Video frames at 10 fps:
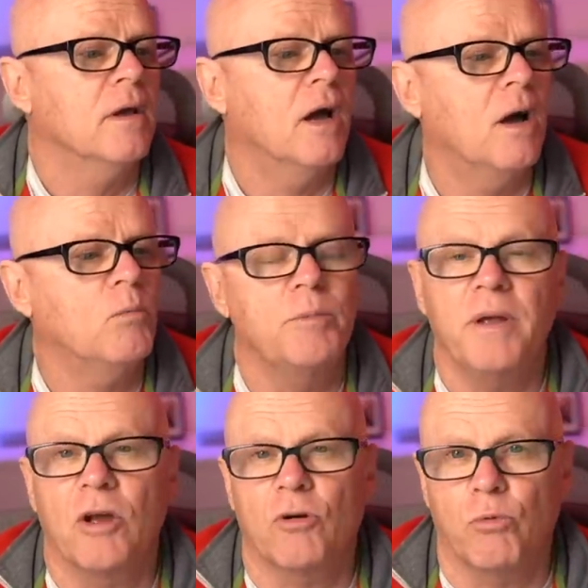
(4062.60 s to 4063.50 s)
Would
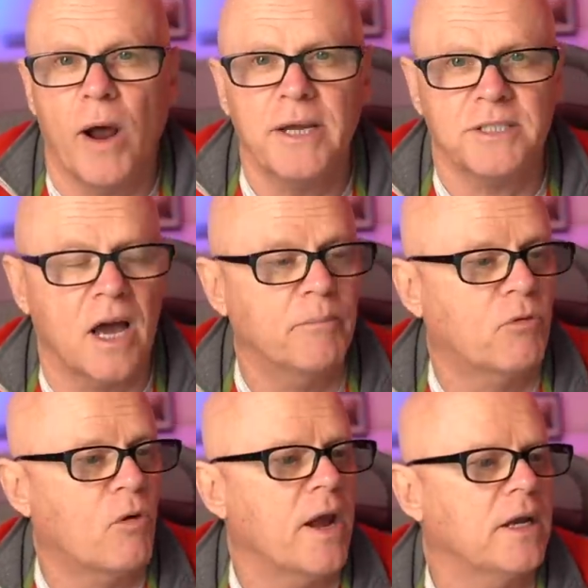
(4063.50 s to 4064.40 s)
be a great
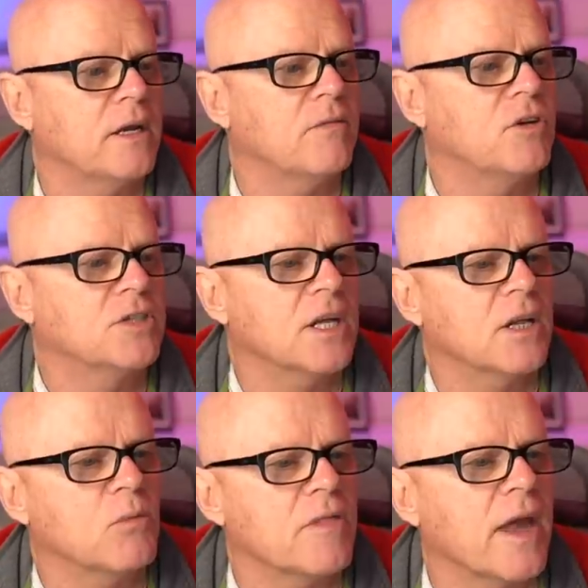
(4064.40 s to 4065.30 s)
upgrade if you're
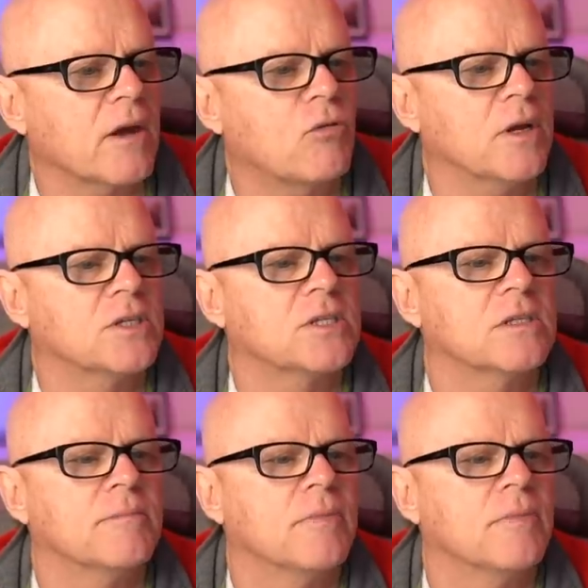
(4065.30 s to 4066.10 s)
dealing with that, Chris.